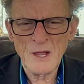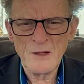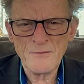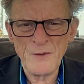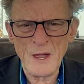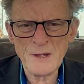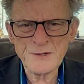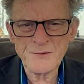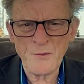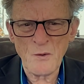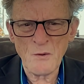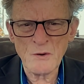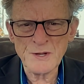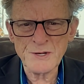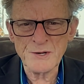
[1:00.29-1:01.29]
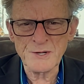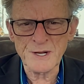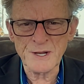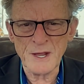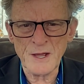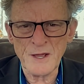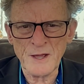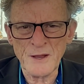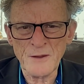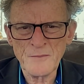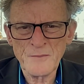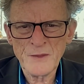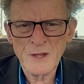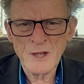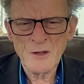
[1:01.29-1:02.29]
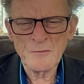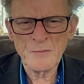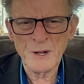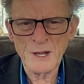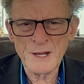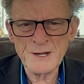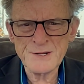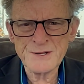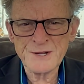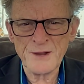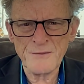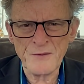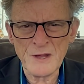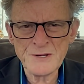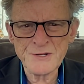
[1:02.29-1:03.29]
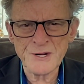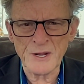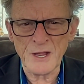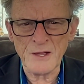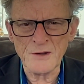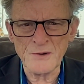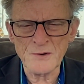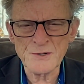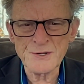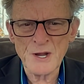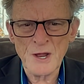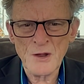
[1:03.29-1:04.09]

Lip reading: Fast forward to today. Police investigators